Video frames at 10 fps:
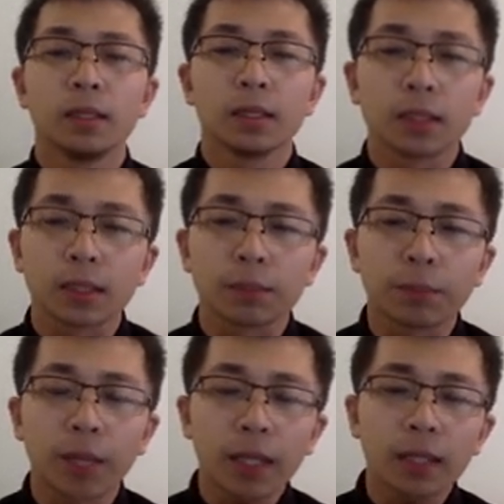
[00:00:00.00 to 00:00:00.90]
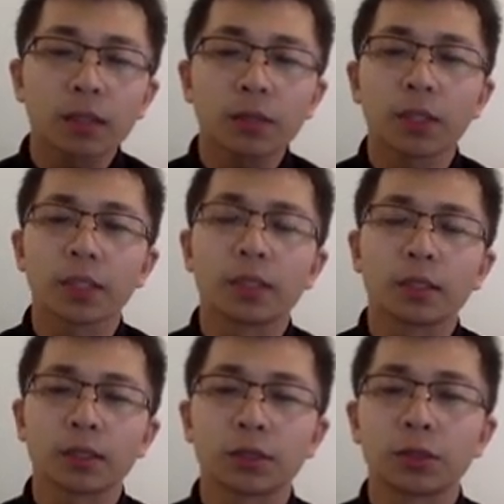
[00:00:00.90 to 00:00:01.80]
The bucket locator
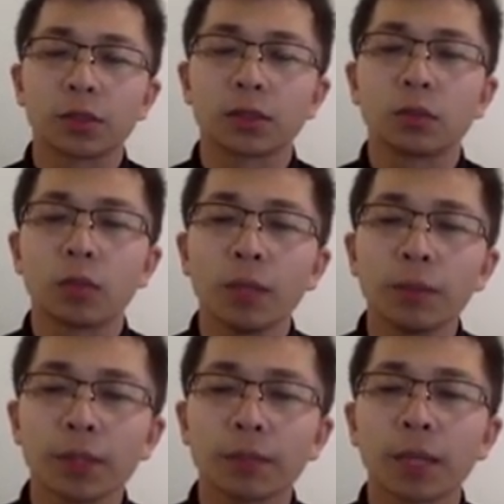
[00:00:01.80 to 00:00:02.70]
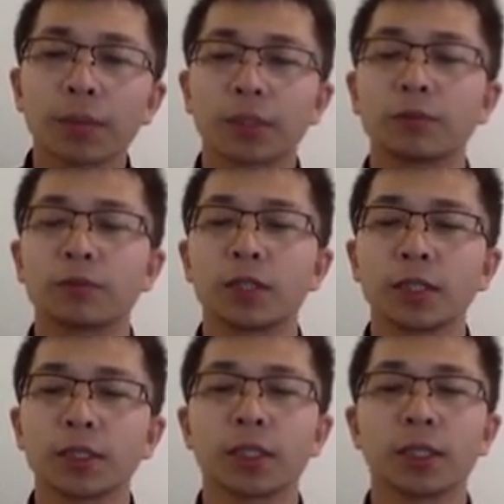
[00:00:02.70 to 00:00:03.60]
stores a 1-bit mapping for
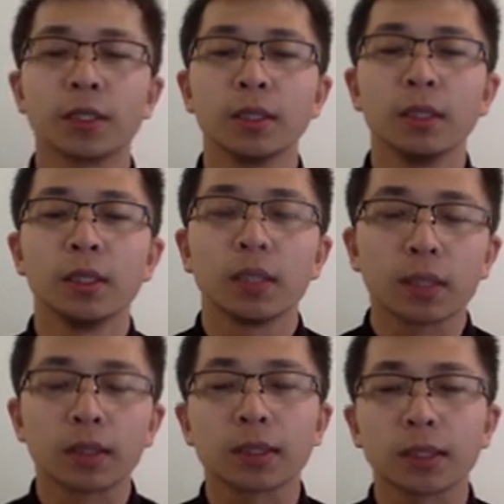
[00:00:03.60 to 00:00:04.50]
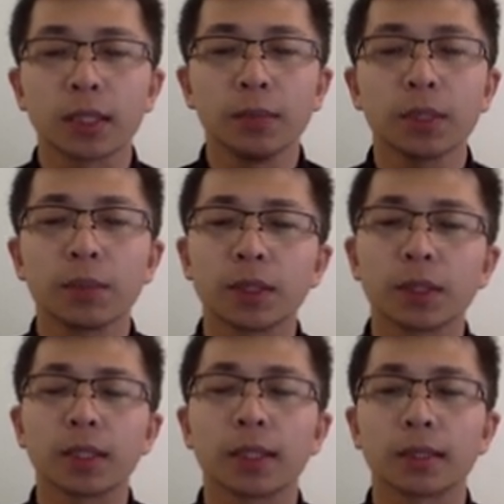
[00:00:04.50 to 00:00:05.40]
each key and is
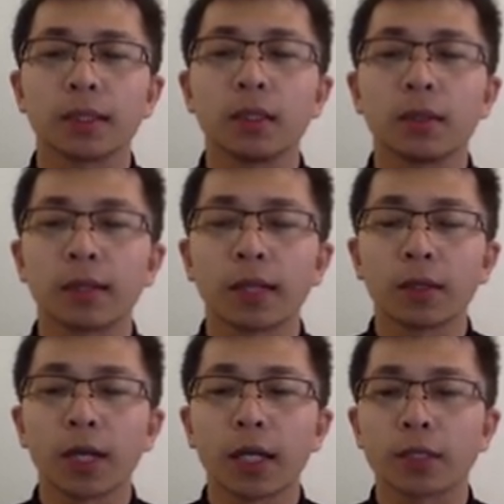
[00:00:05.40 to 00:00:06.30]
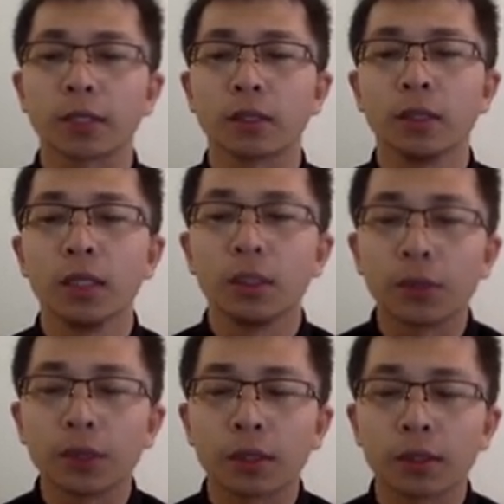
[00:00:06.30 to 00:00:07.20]
implemented as an Othello hashing,
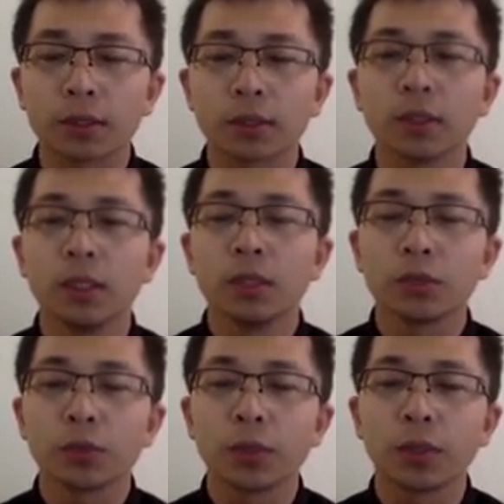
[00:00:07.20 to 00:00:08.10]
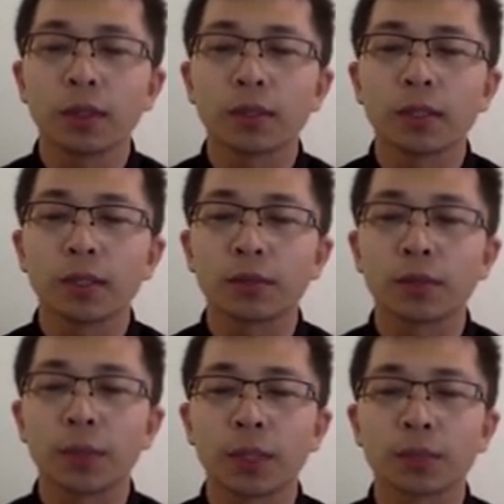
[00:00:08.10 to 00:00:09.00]
which costs
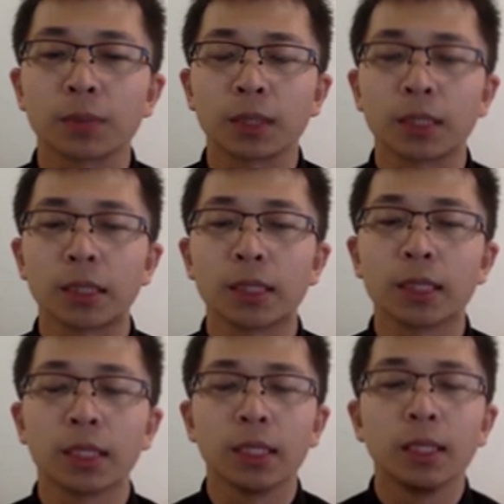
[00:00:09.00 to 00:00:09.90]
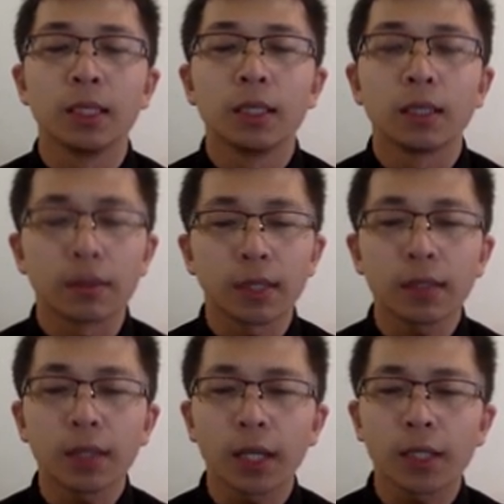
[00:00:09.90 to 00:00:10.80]
2.33 bits per key.
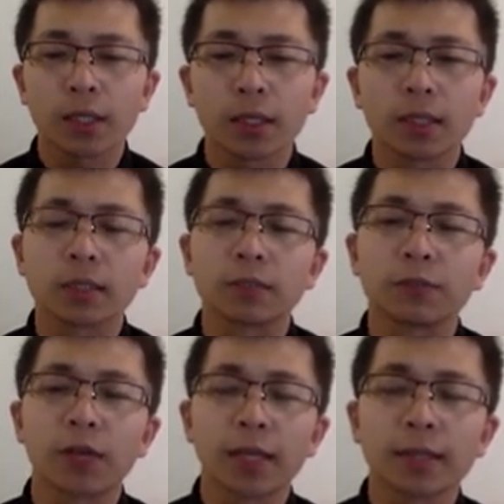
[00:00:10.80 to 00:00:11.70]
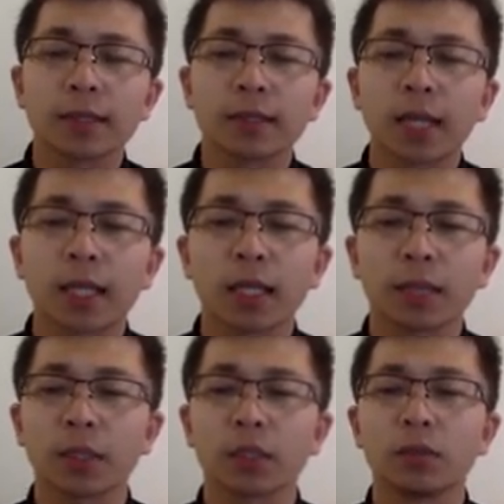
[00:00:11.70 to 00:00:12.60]
Othello hashing is a fast and
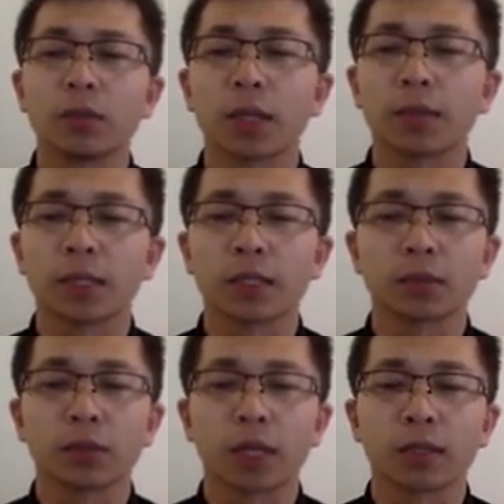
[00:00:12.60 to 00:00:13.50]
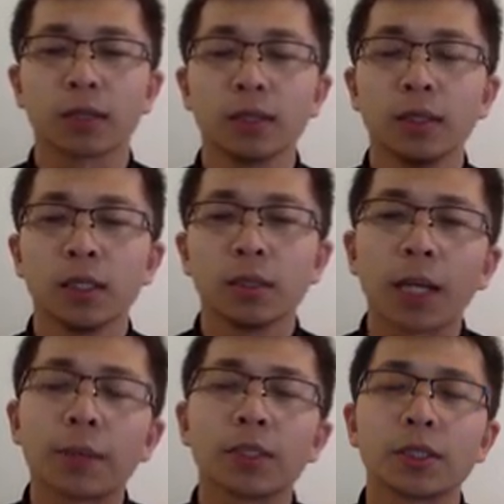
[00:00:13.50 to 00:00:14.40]
dynamic lookup data structure
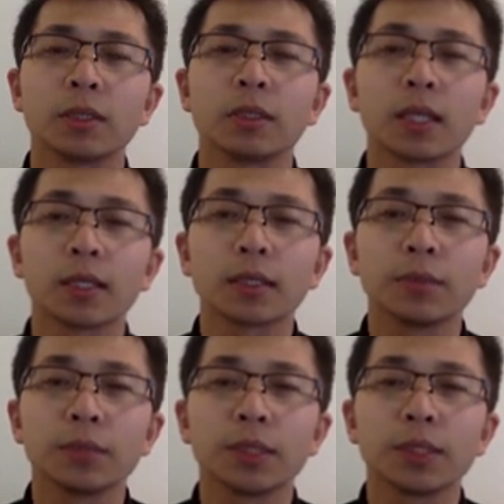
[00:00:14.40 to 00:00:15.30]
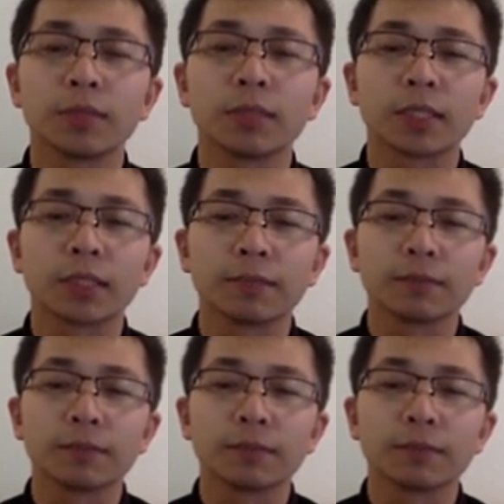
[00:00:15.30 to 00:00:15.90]
published in ICMP 17.